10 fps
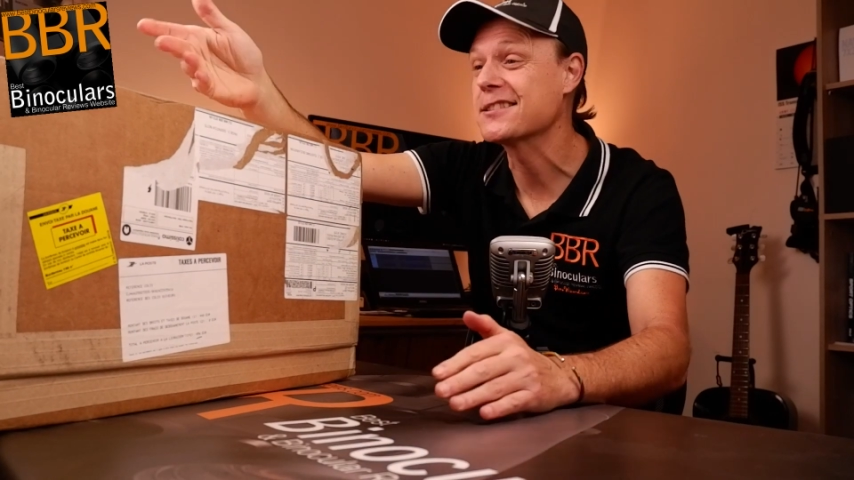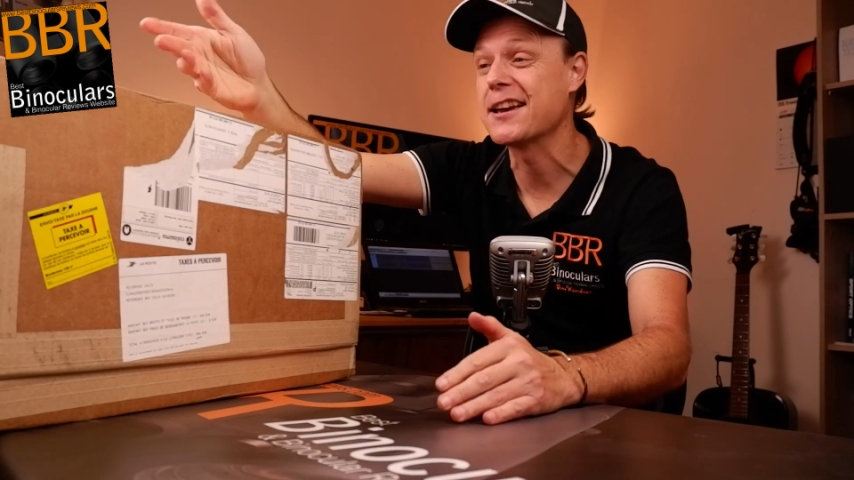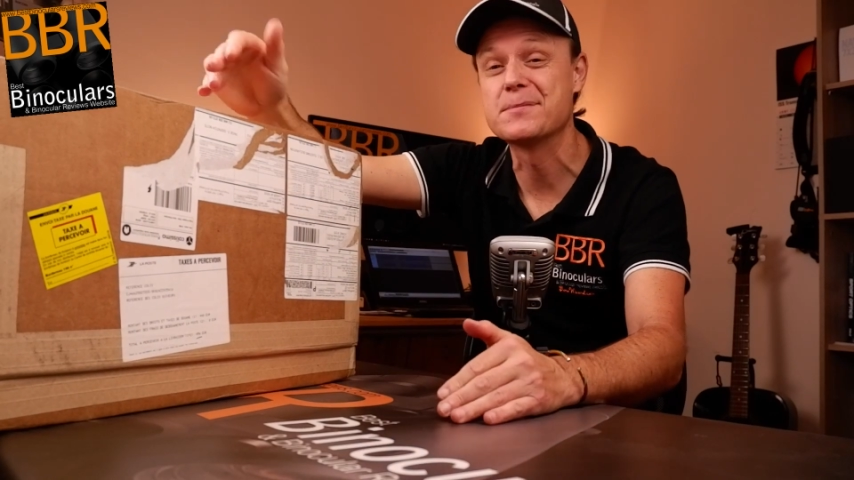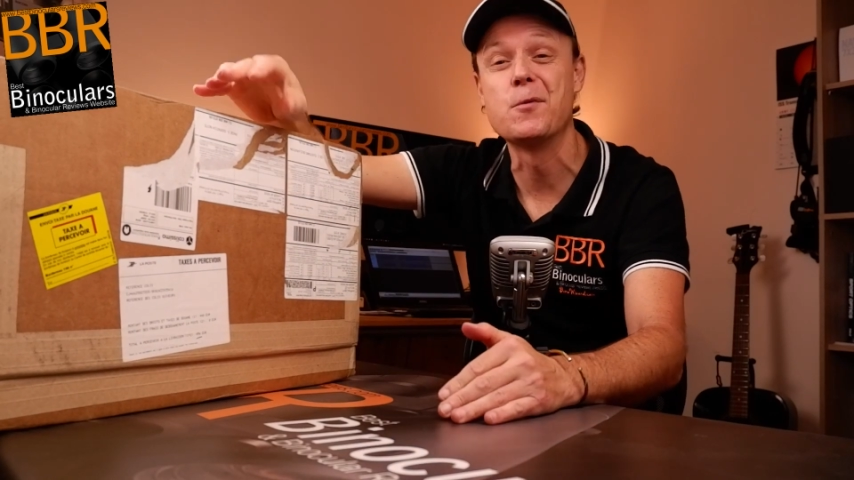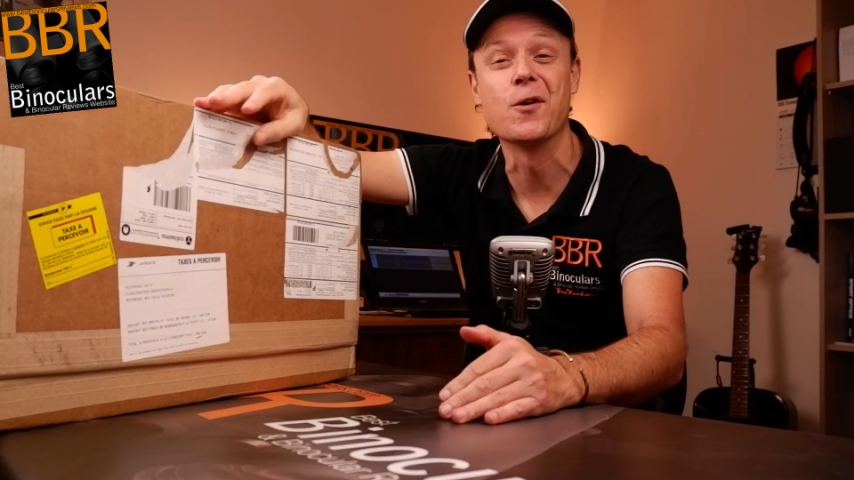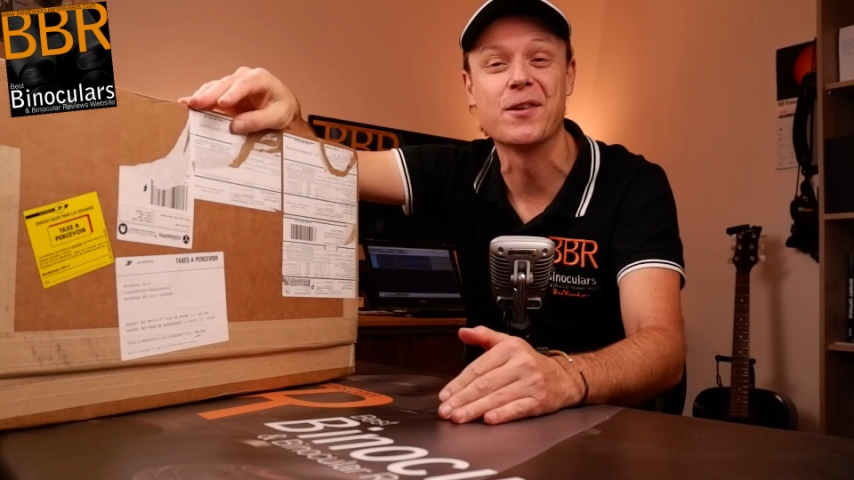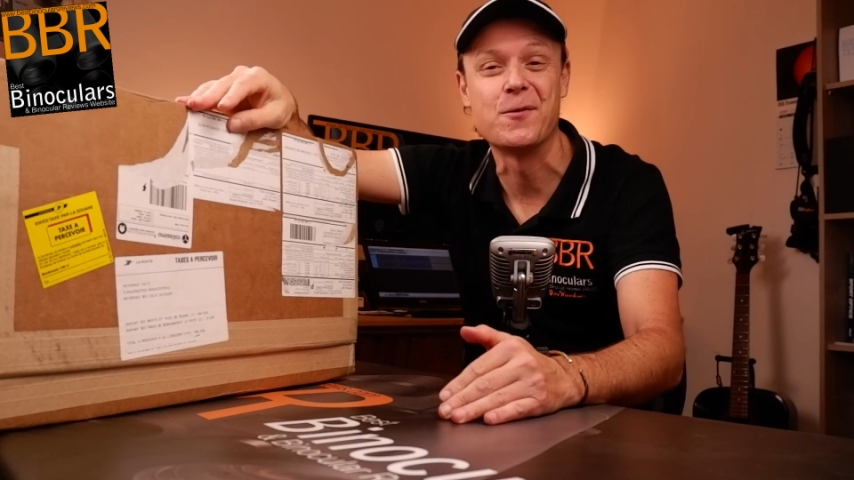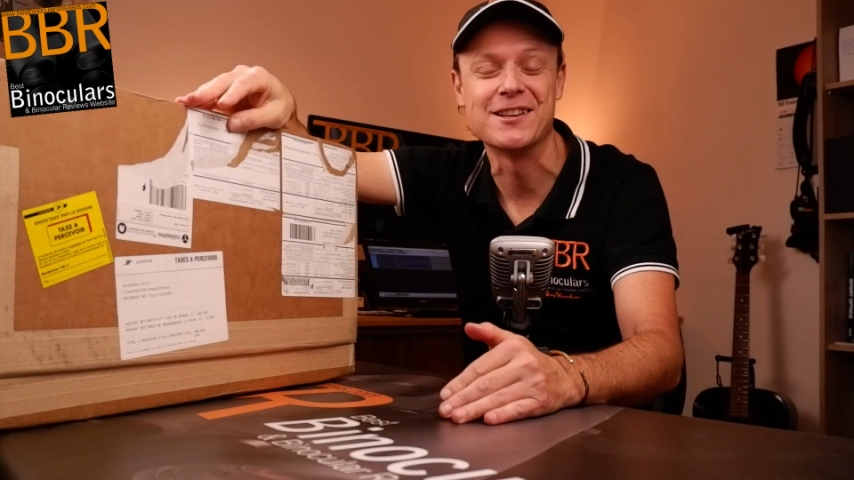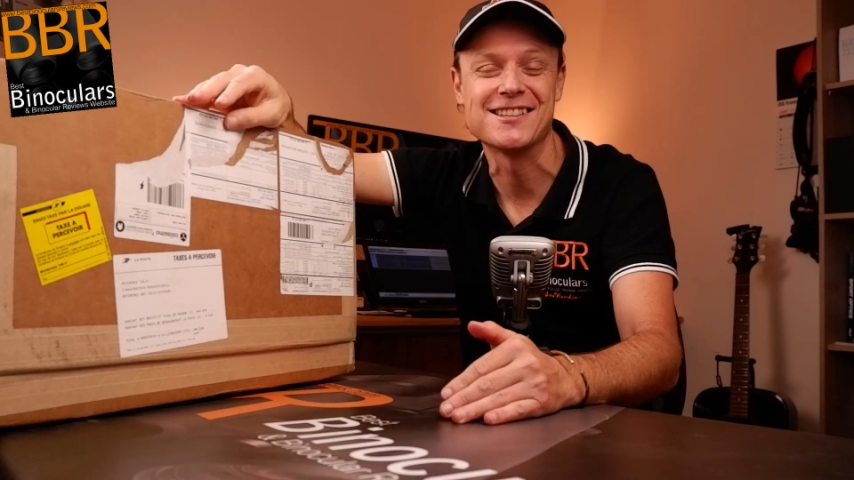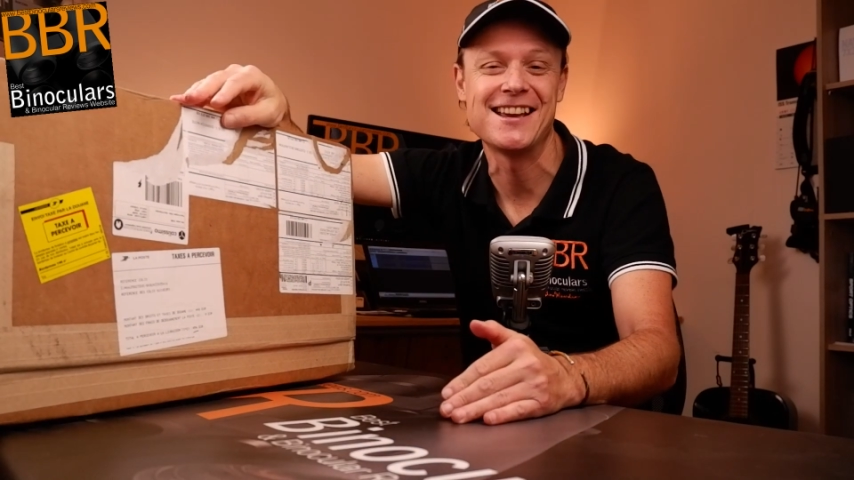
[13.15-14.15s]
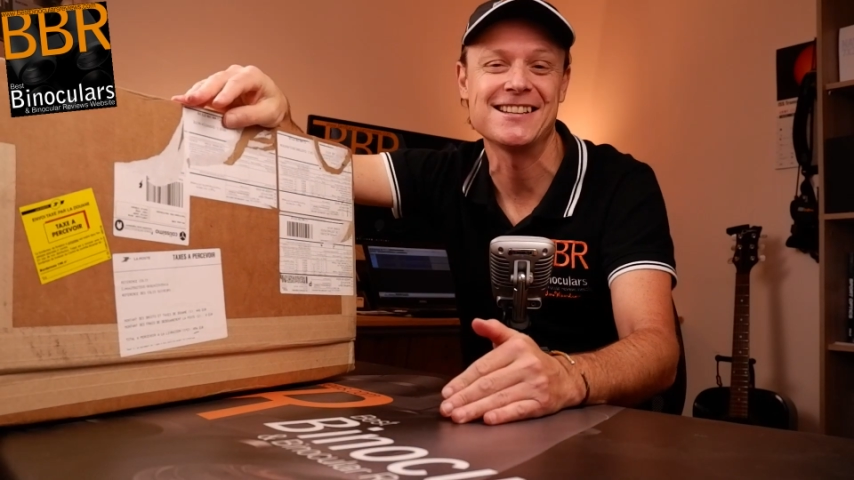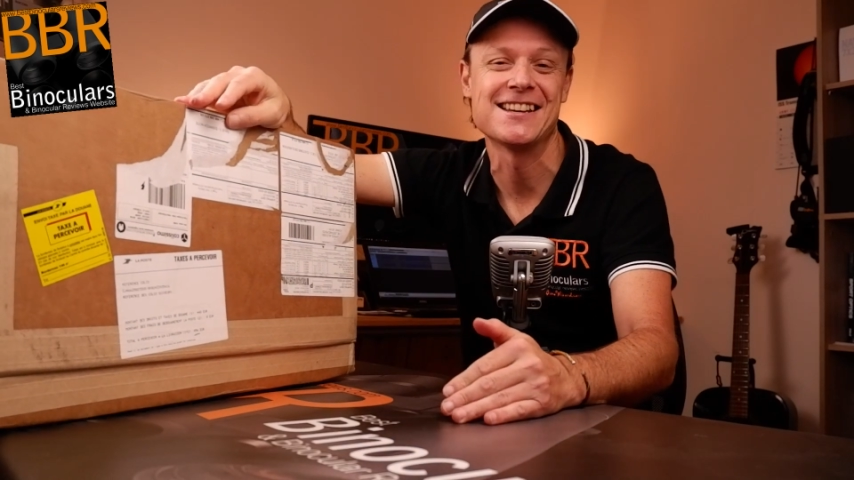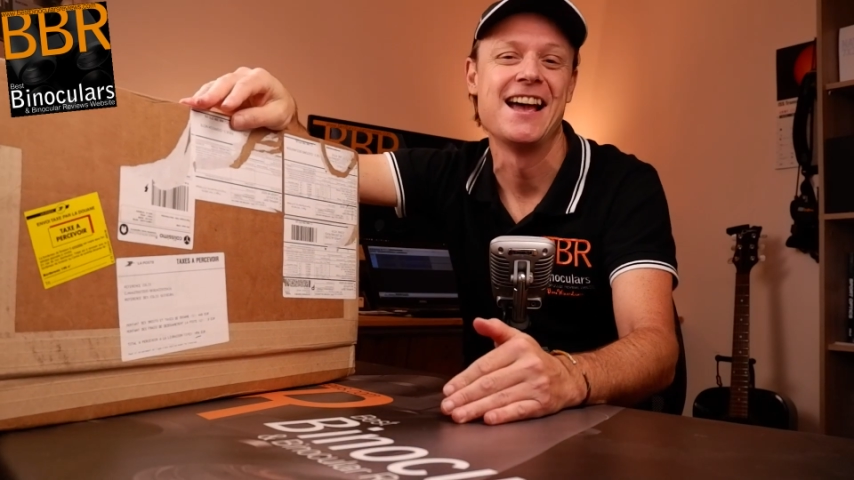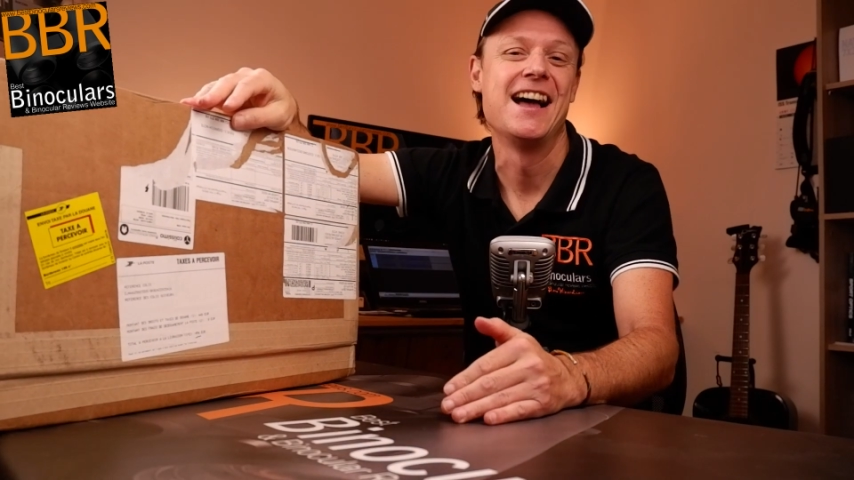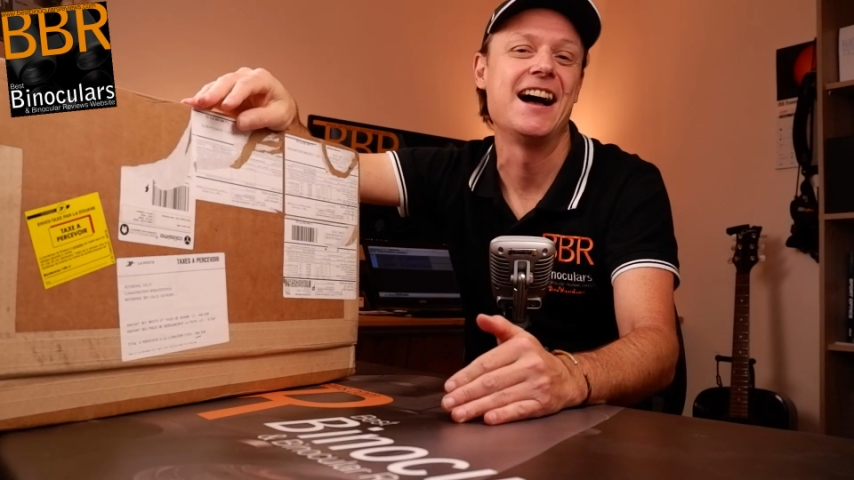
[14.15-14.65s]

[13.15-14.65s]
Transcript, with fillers: this case more than one set,